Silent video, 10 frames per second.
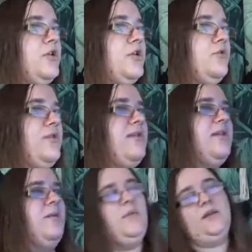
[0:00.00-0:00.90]
to
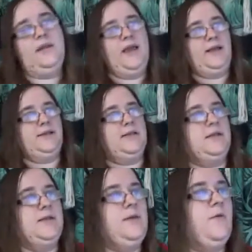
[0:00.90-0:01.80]
simulate
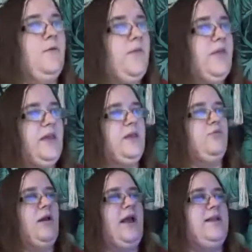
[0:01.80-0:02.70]
the
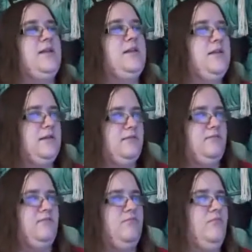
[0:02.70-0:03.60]
red
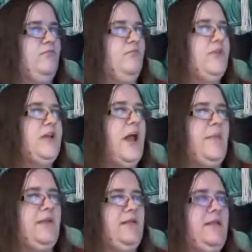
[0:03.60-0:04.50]

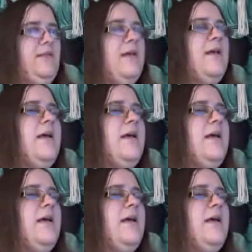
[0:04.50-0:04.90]
diamonds.